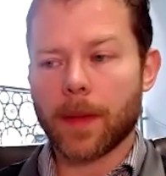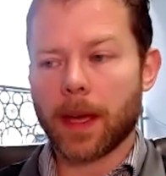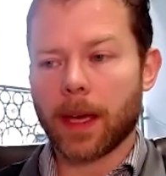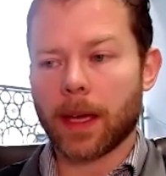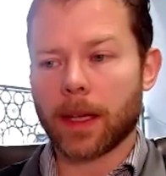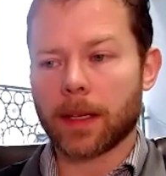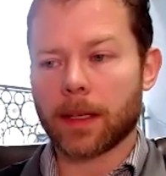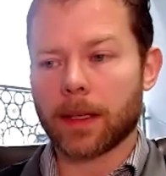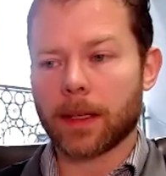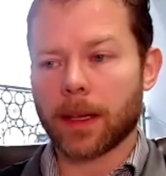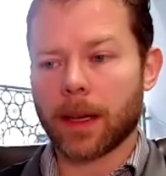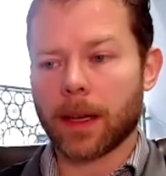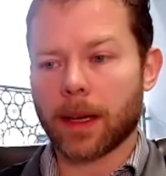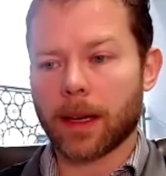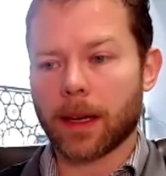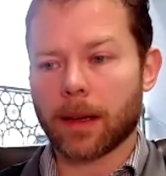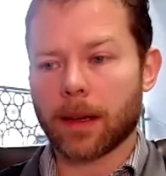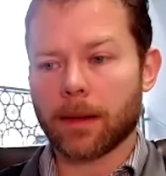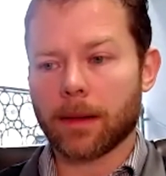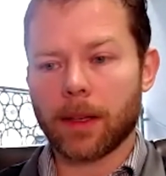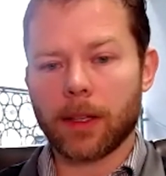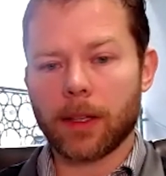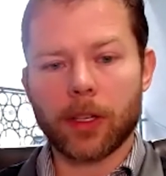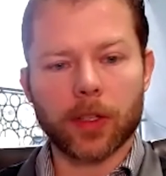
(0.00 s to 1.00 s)
and
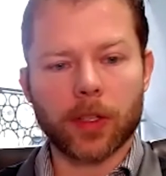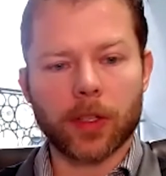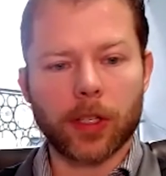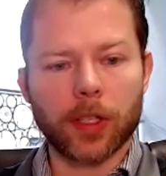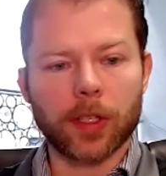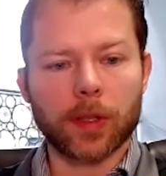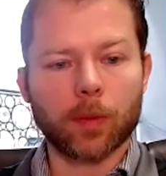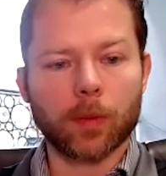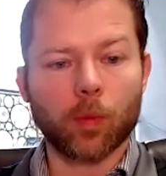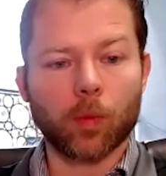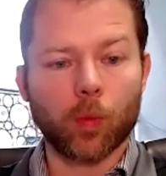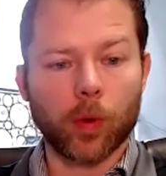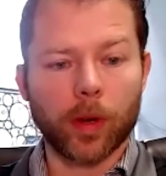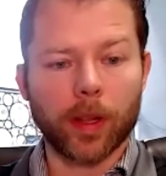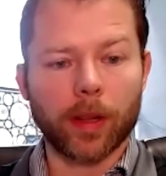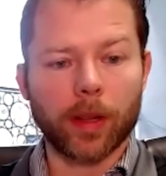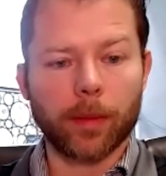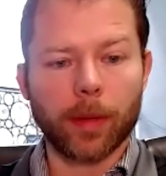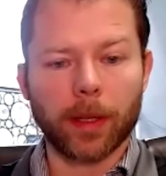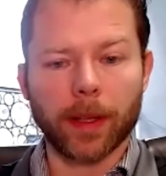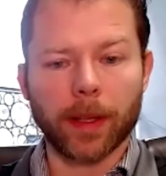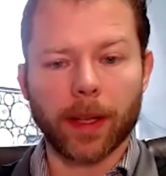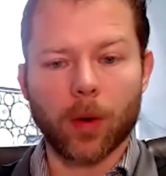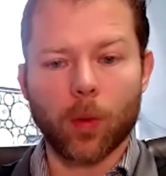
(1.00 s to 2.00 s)
uh, it just just really
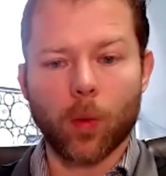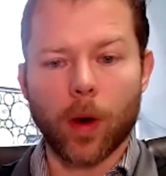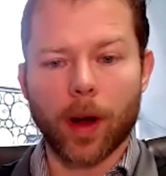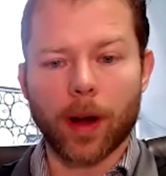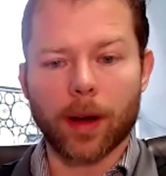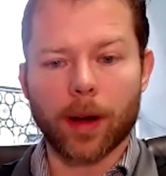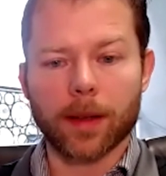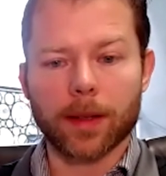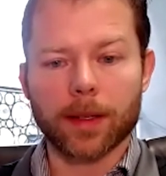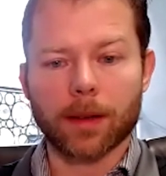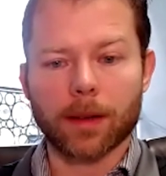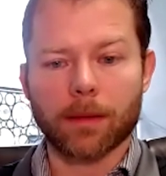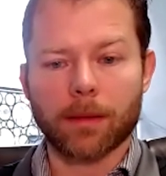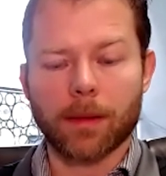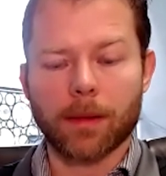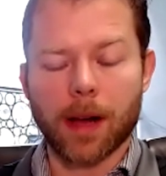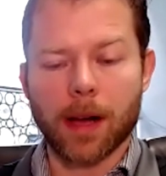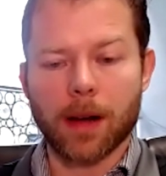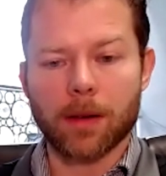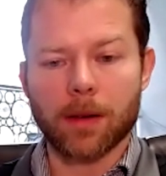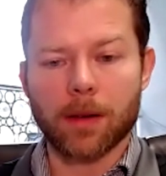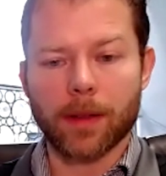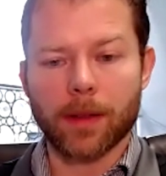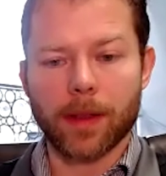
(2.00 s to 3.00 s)
building awareness
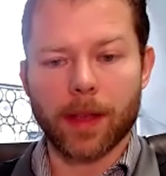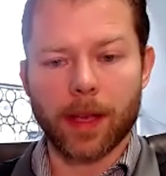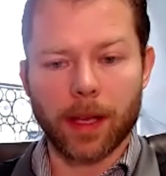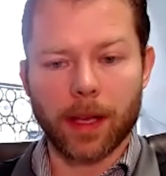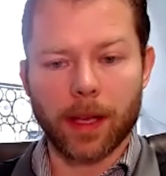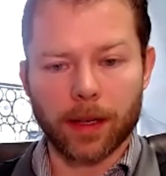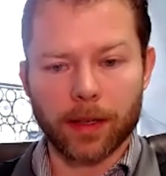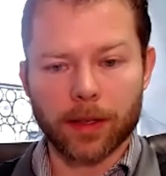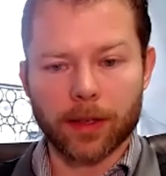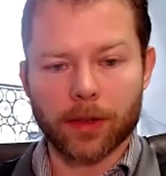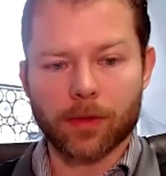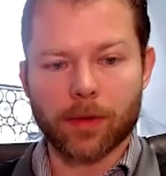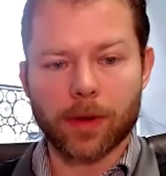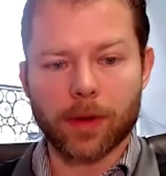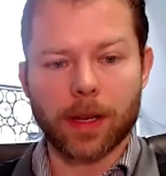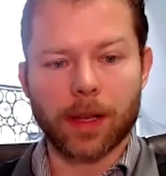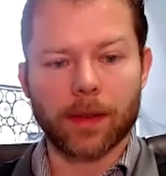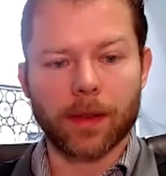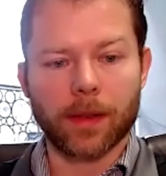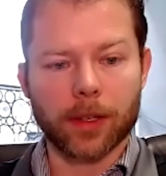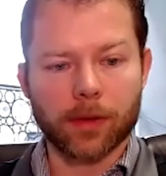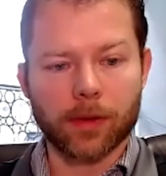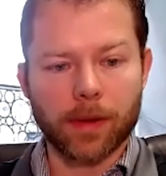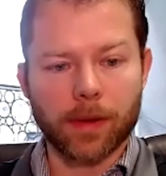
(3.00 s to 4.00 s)
around the industry
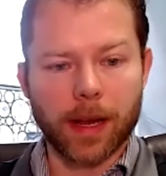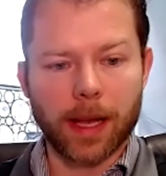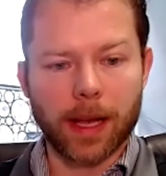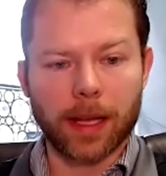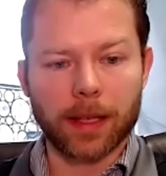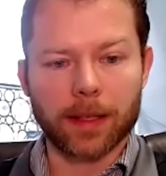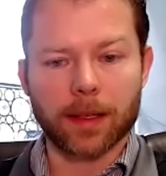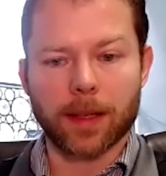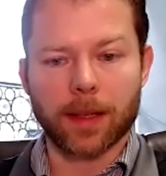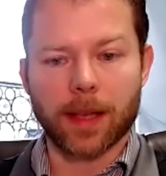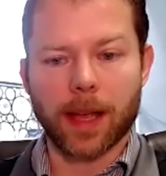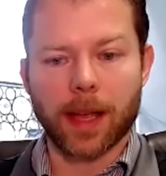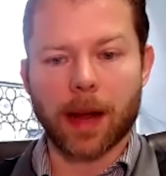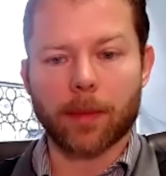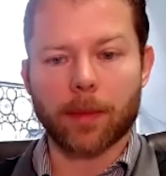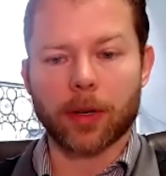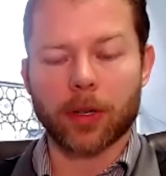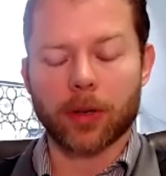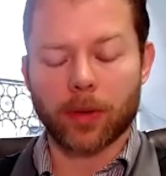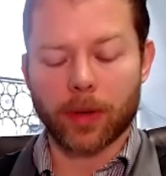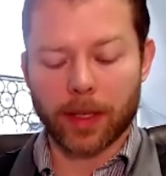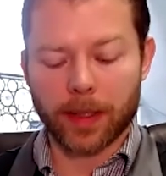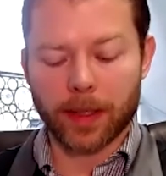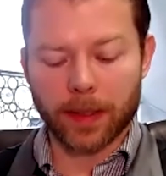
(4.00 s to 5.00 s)
and the trades and the
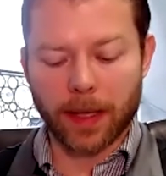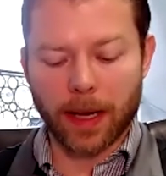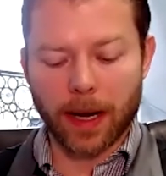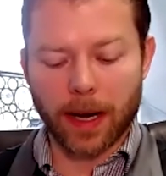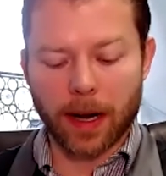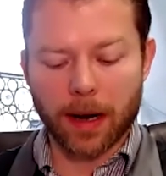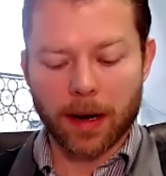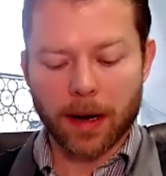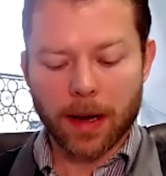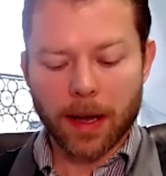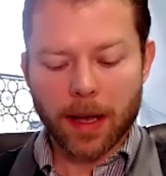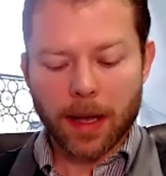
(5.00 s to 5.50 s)
opportunities there.